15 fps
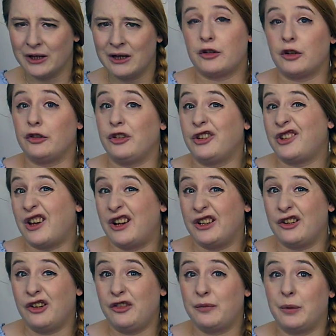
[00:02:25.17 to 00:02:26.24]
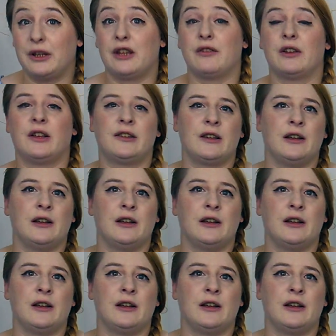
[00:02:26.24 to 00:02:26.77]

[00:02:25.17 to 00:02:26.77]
So she started off by giving us a